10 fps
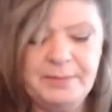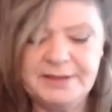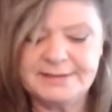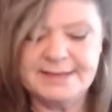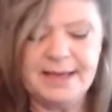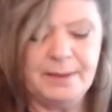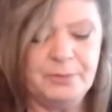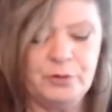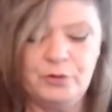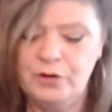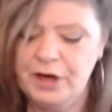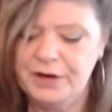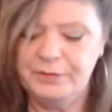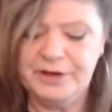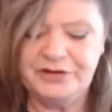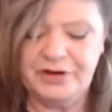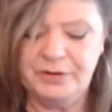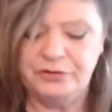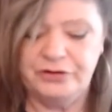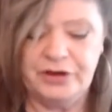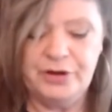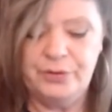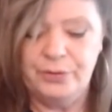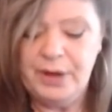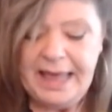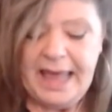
it's them who got to reach out to you.